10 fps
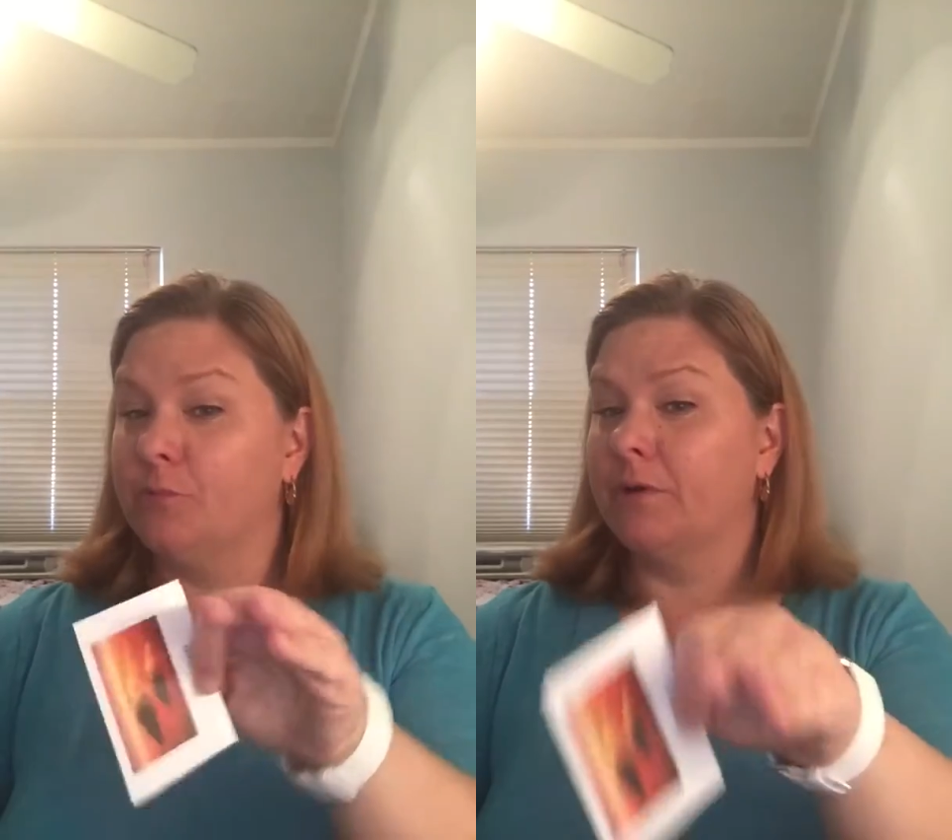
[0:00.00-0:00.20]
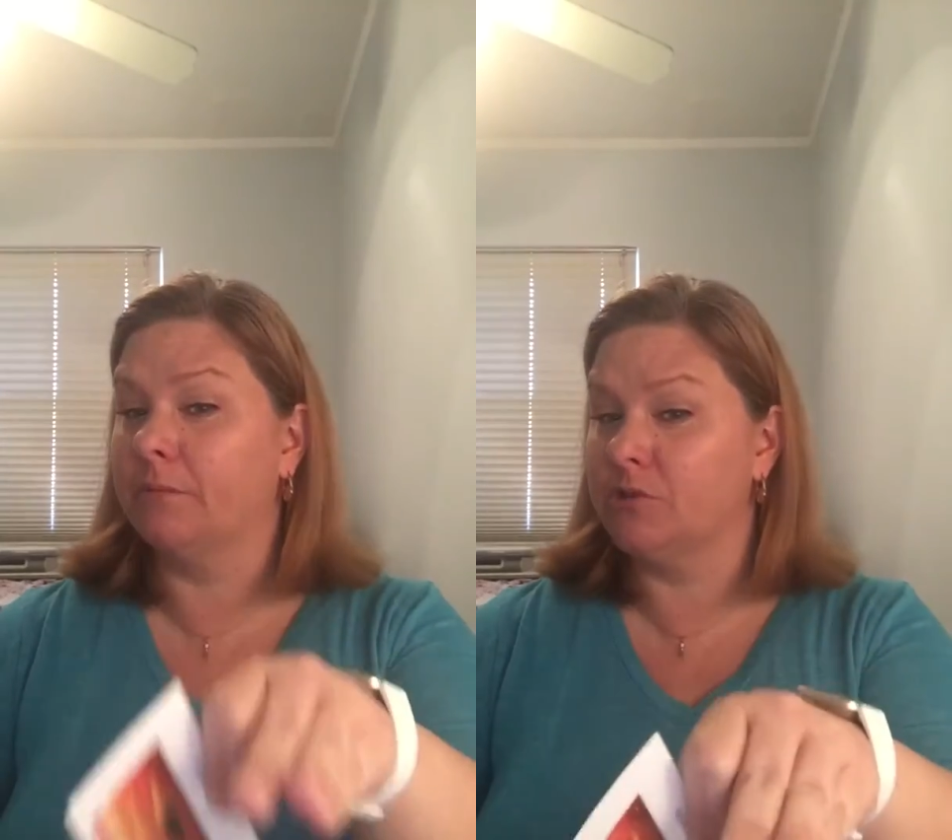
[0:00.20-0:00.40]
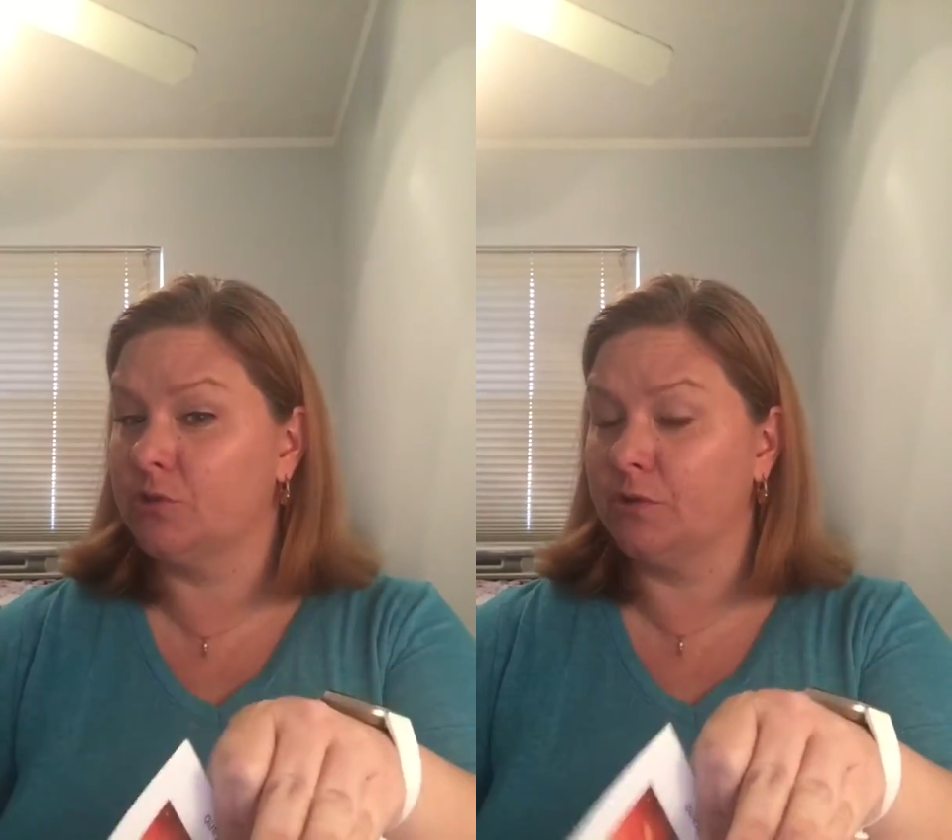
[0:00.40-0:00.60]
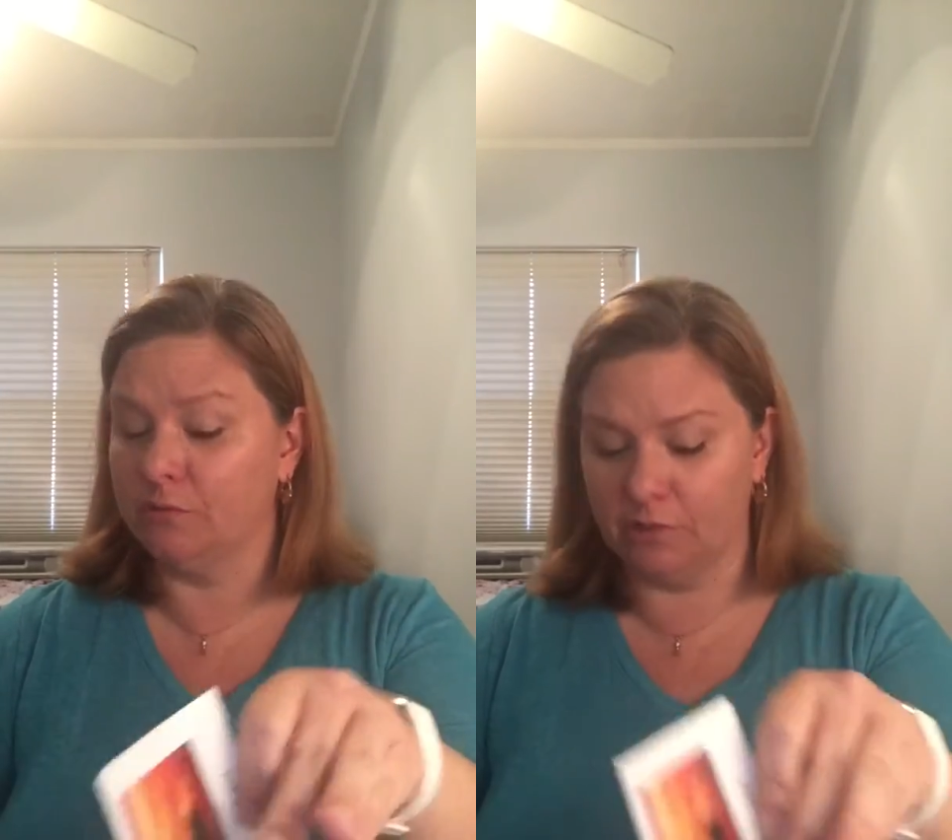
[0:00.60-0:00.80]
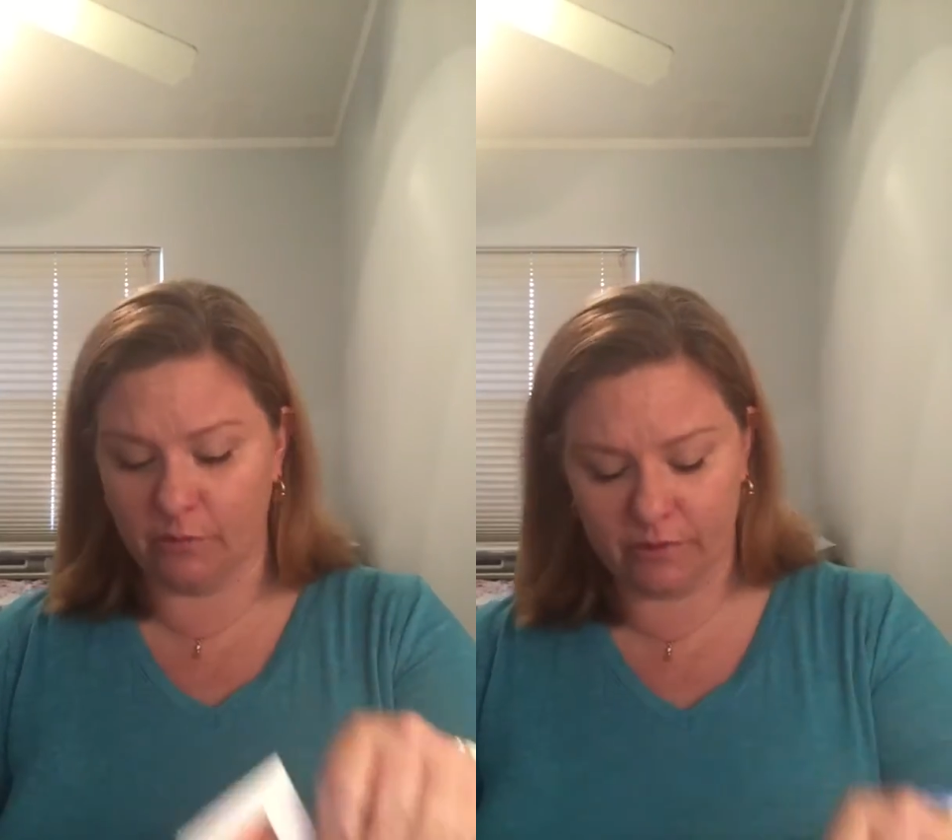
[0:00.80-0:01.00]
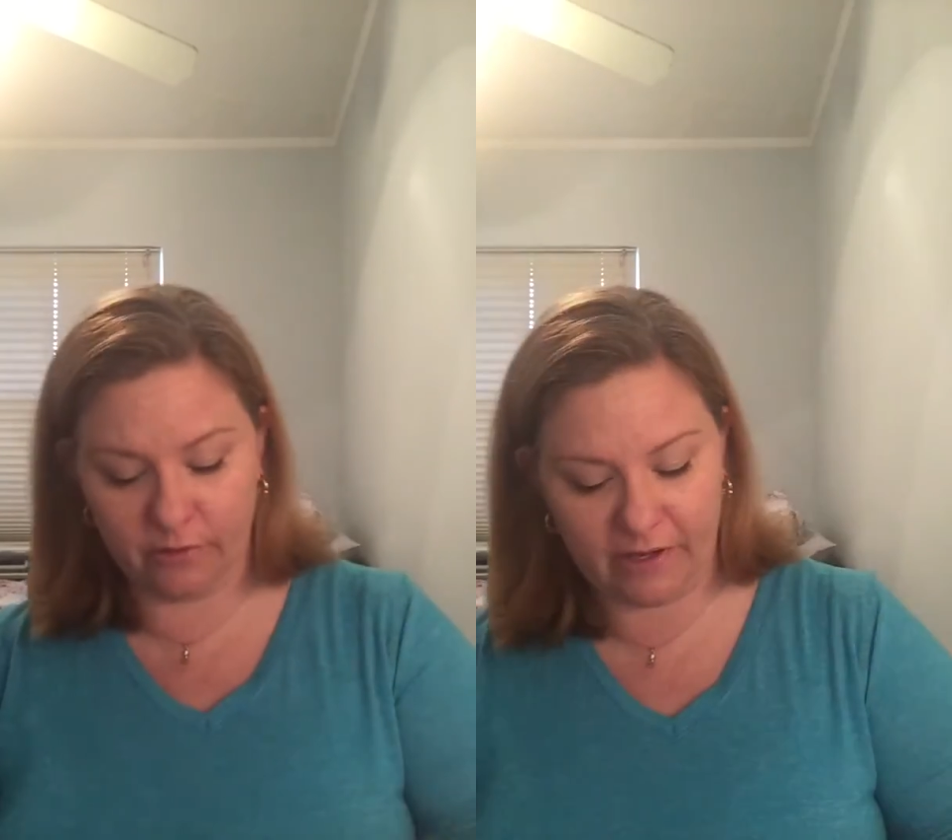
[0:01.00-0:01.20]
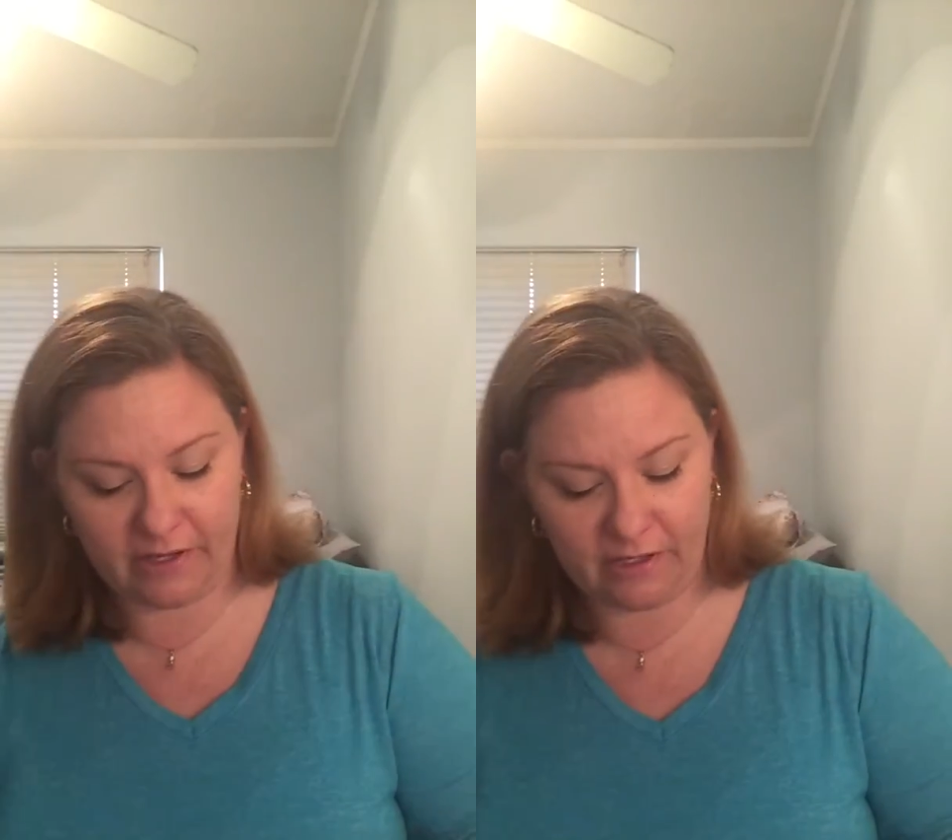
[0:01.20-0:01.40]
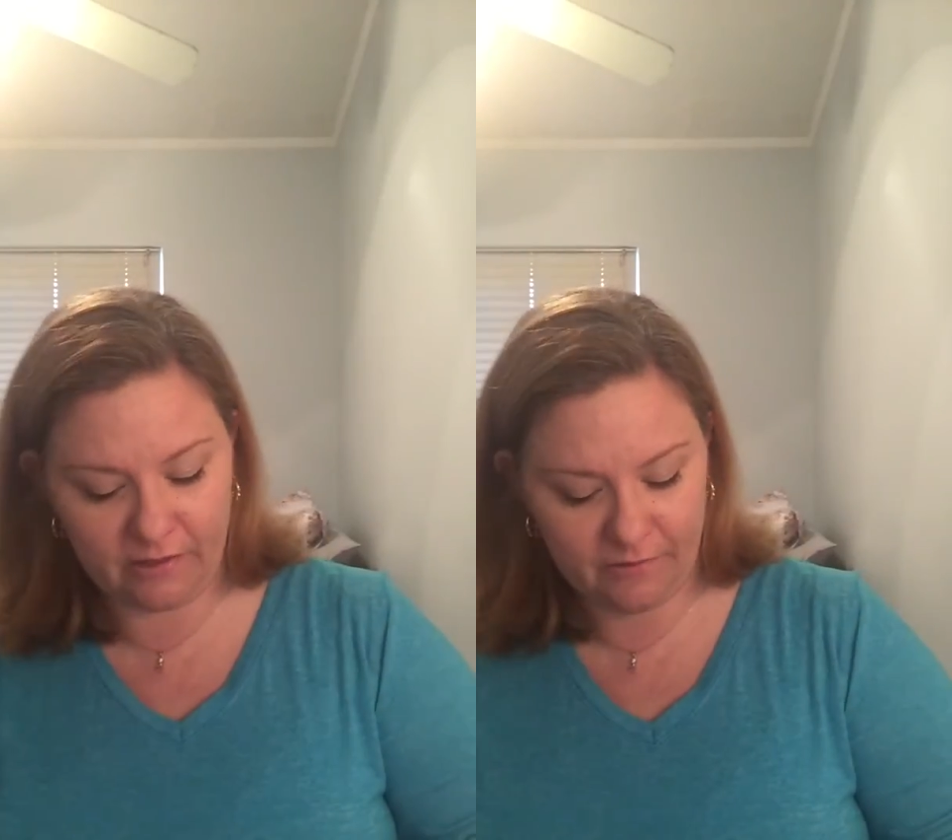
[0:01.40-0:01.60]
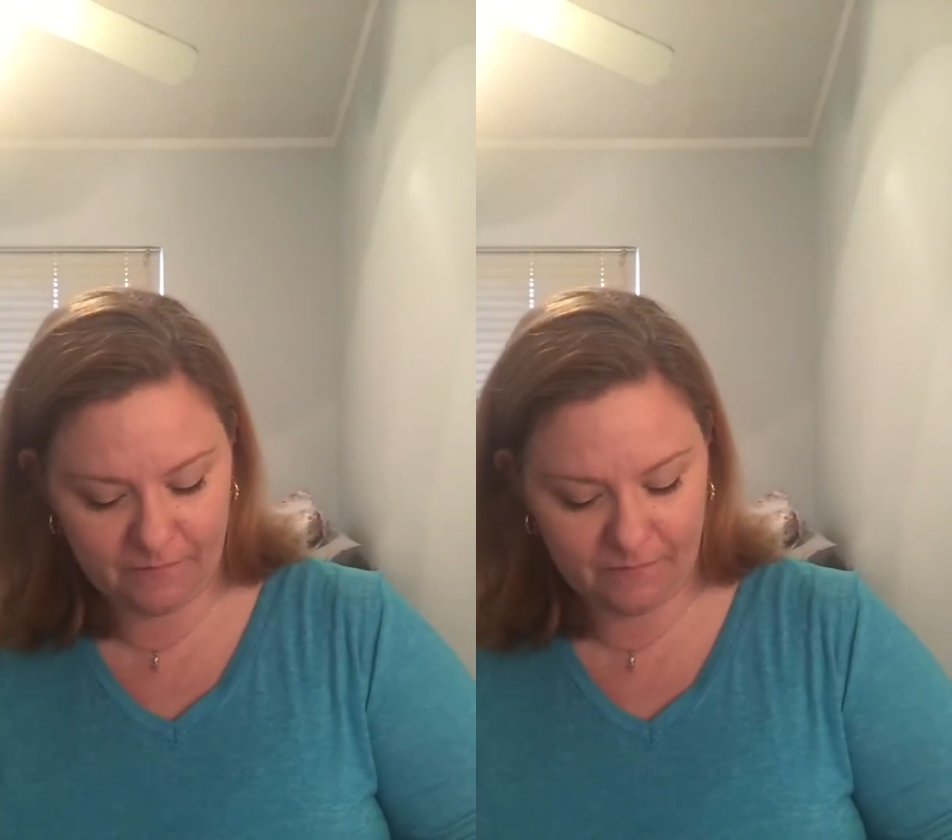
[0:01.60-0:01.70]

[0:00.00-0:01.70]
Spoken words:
but I'm sure you know it already.